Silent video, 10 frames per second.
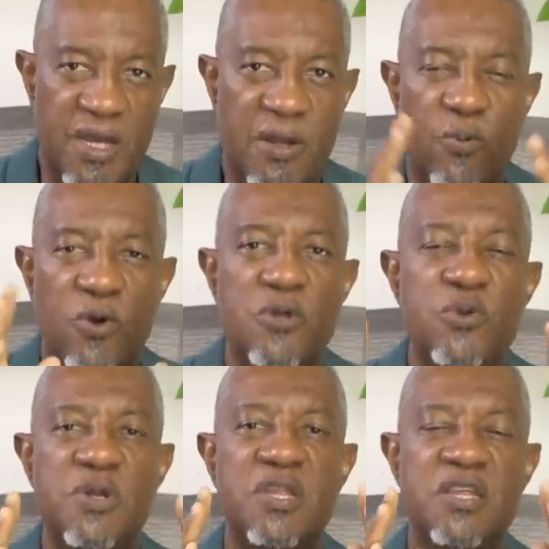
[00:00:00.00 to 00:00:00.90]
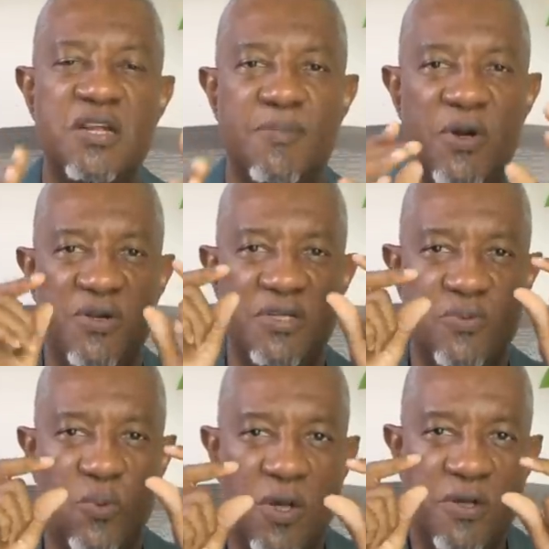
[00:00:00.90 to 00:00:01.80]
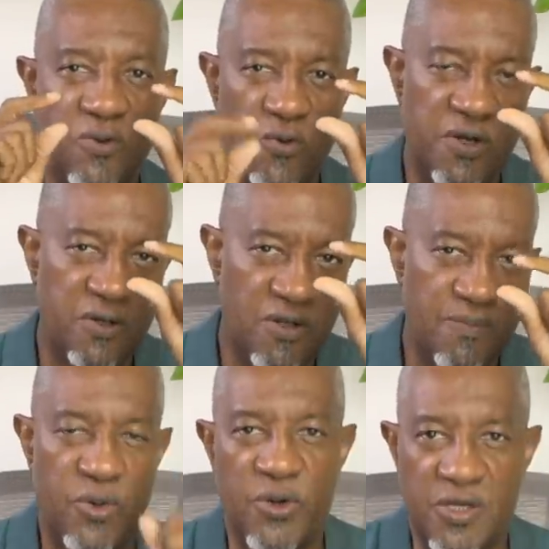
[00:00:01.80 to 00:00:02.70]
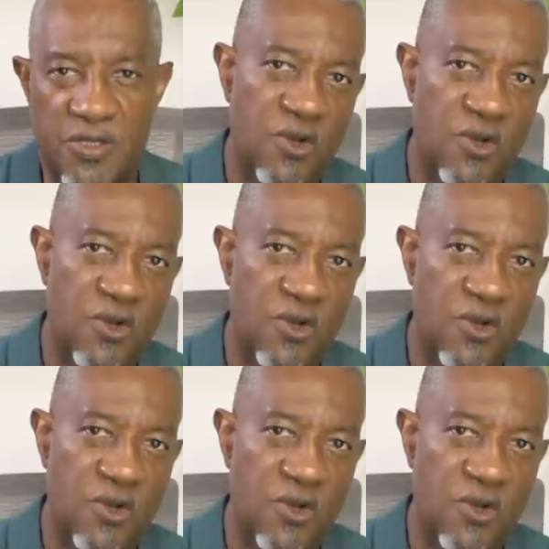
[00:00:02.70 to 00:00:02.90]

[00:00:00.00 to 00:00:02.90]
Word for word: I want you to think about this one critical point.